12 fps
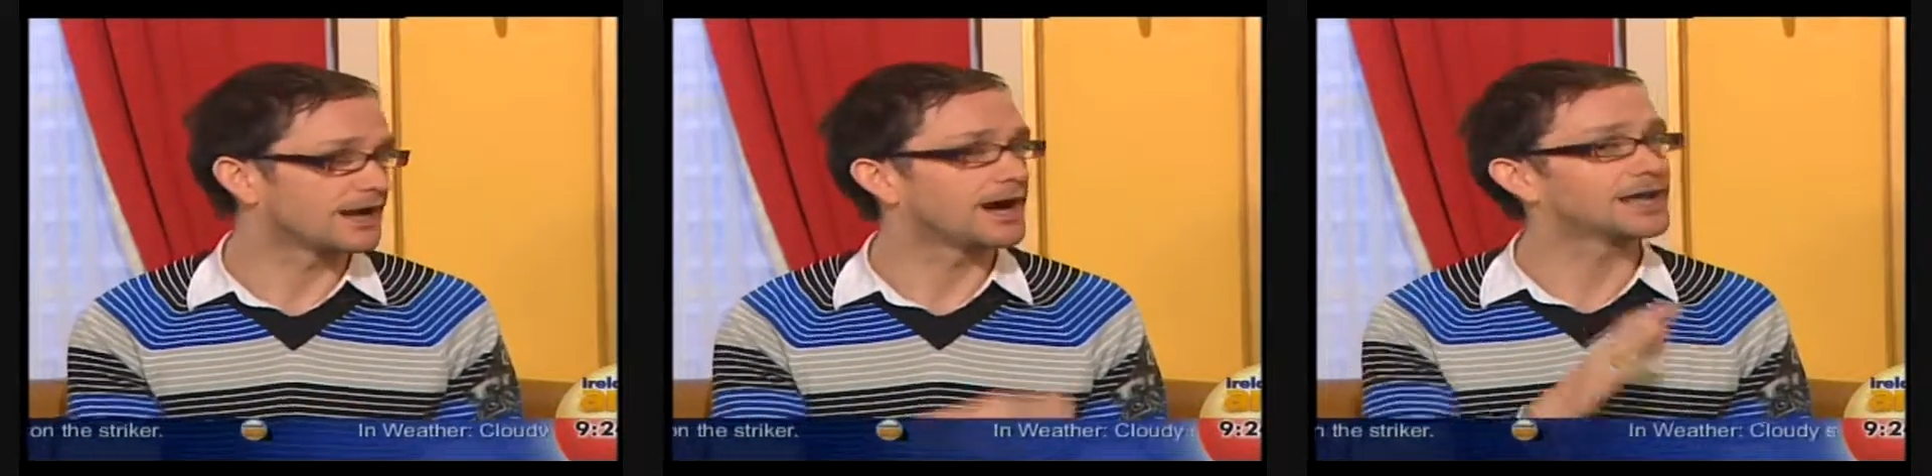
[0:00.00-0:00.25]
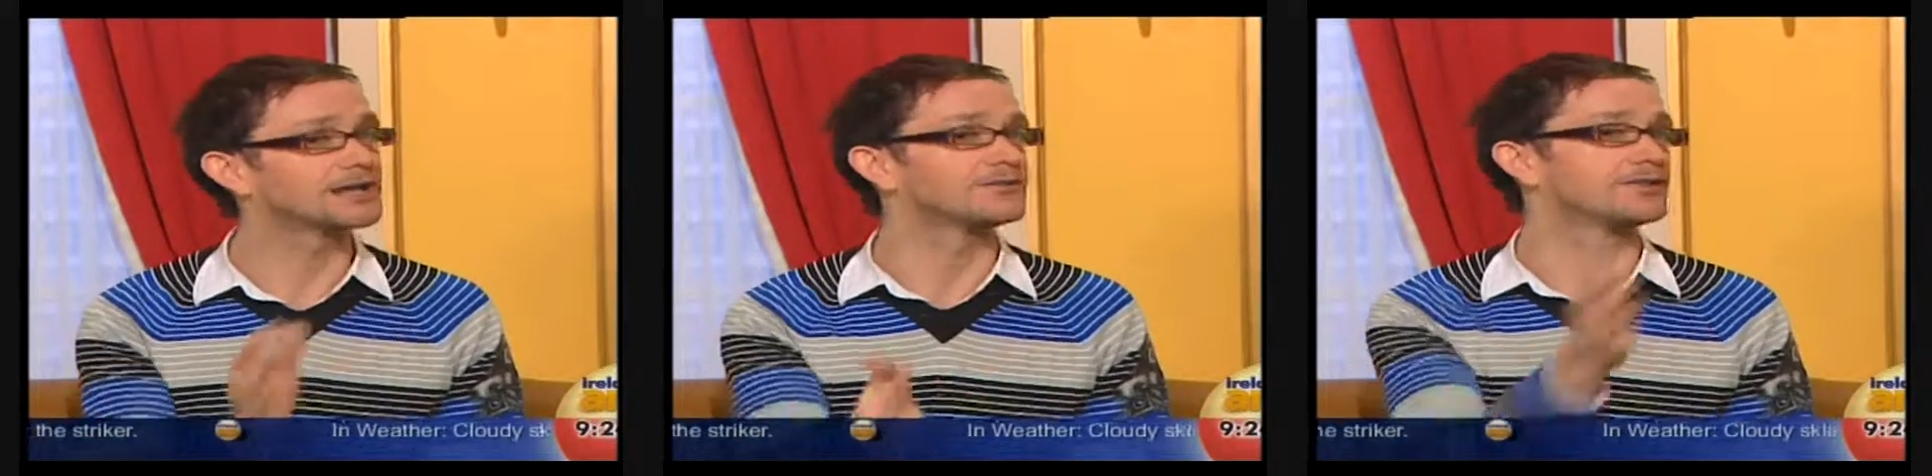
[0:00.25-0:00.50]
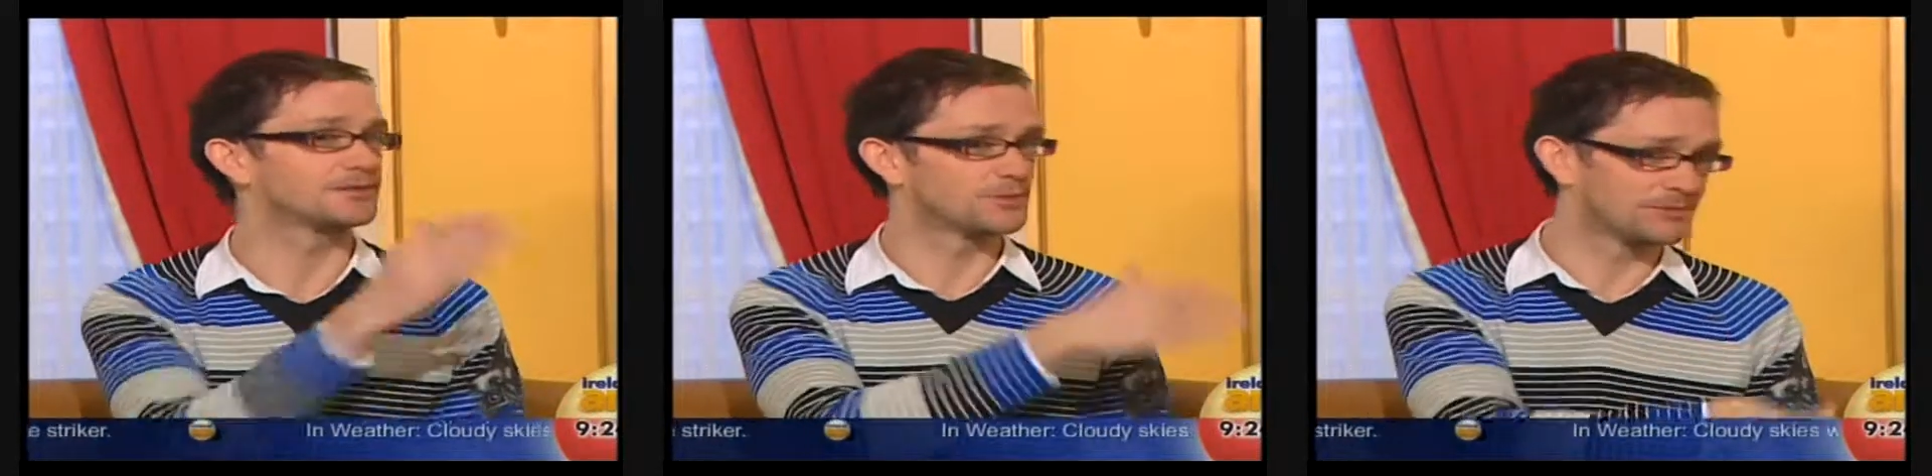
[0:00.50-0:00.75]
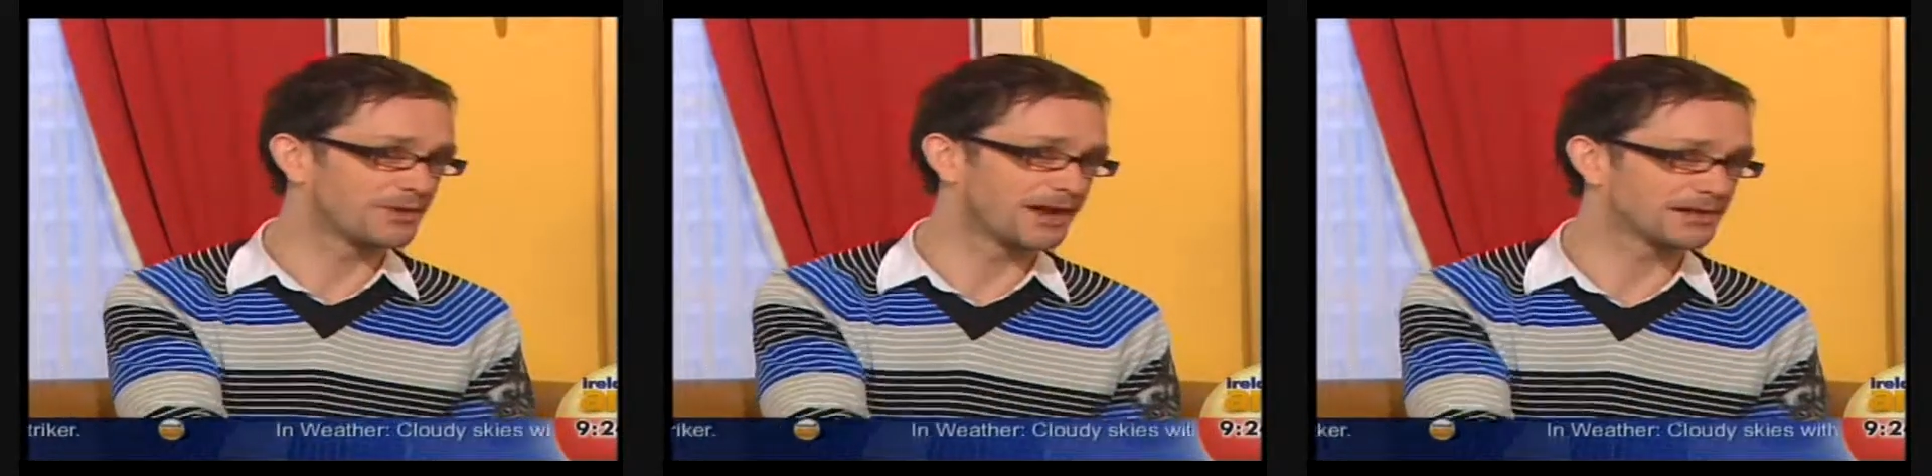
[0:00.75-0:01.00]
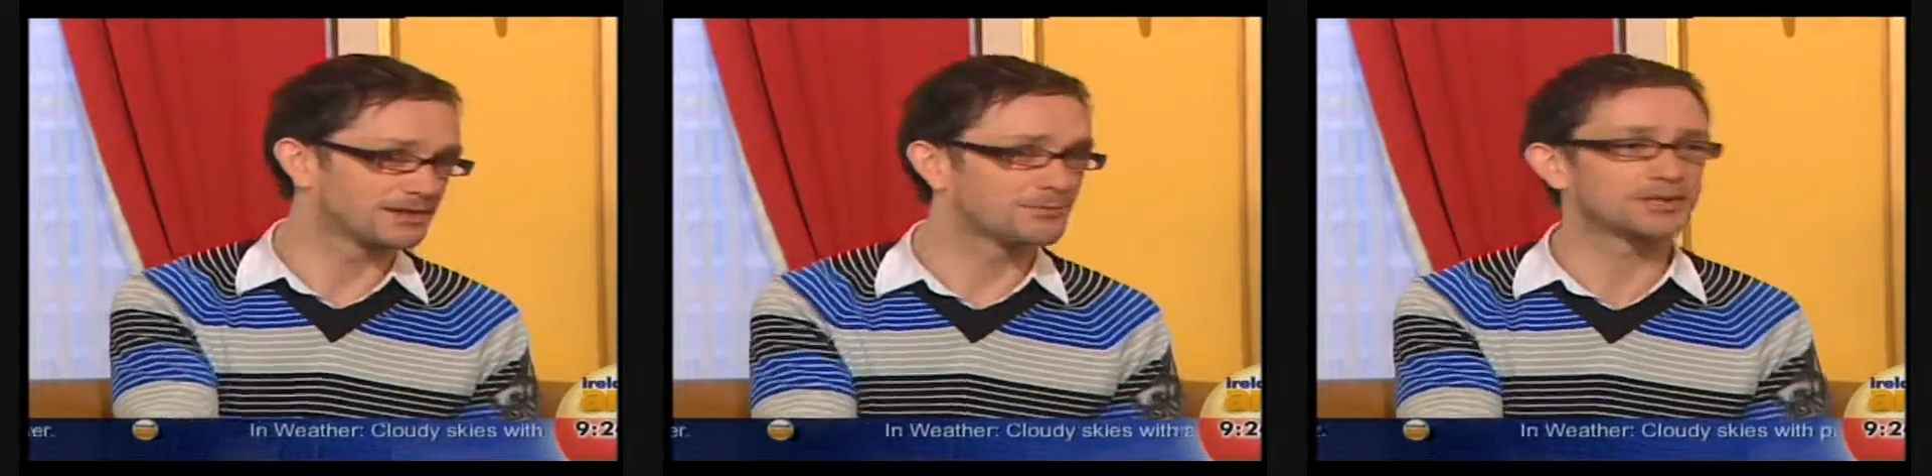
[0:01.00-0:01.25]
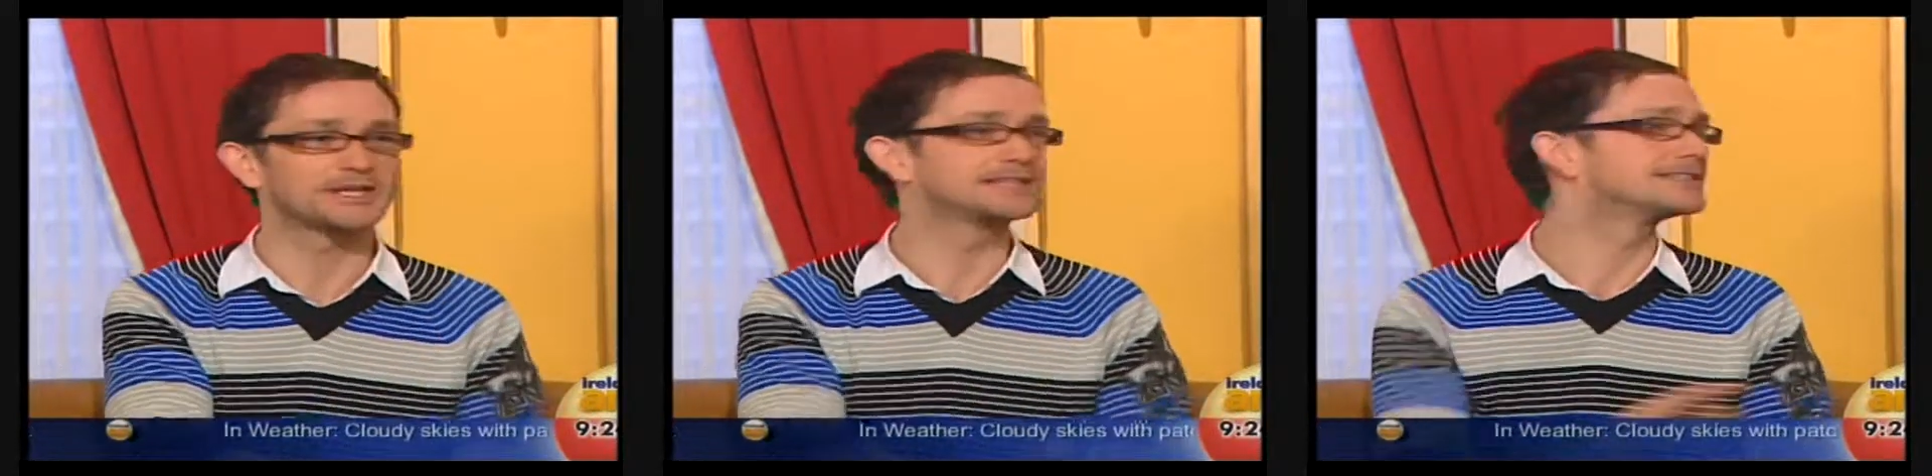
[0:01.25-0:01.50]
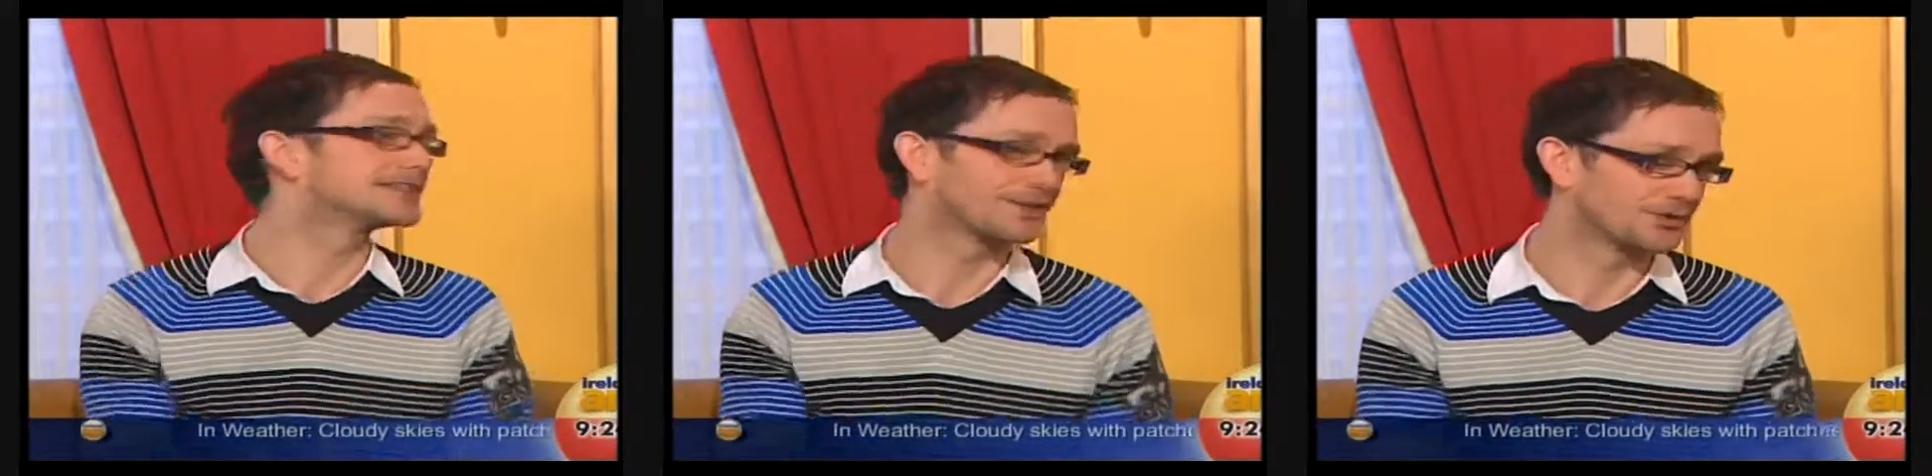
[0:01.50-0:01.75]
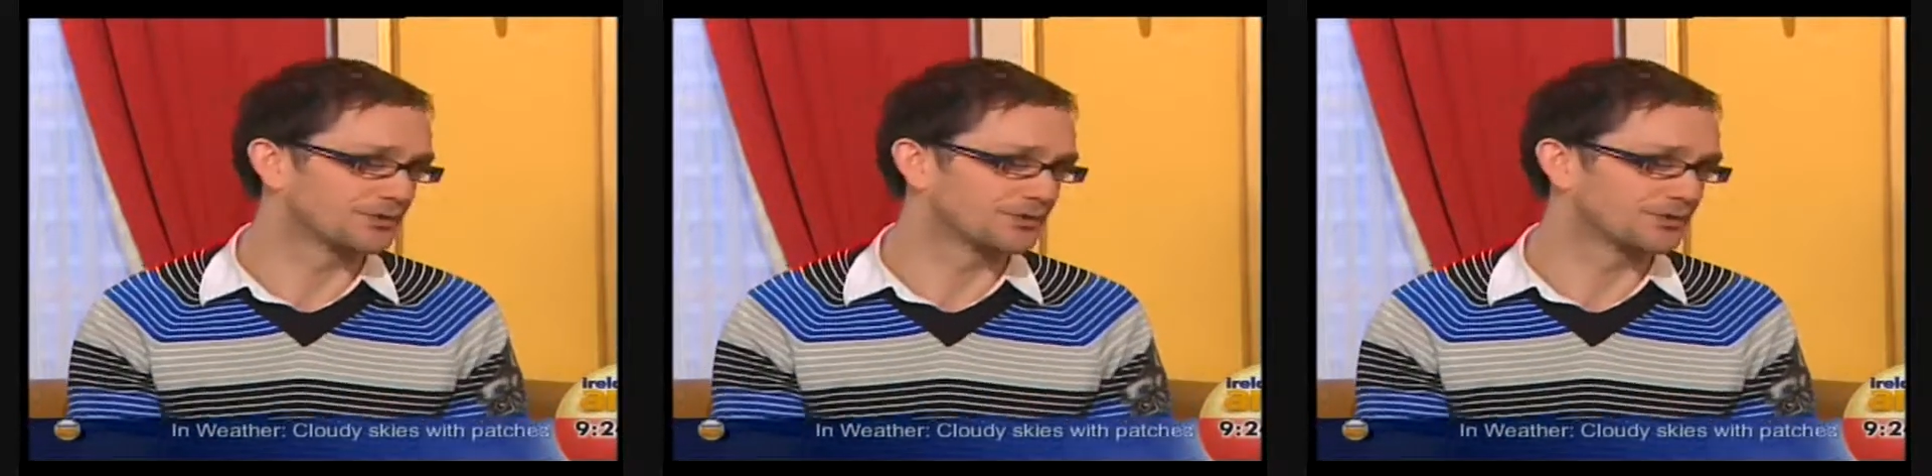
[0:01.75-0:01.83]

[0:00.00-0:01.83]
I'll give you that money back. But he didn't get good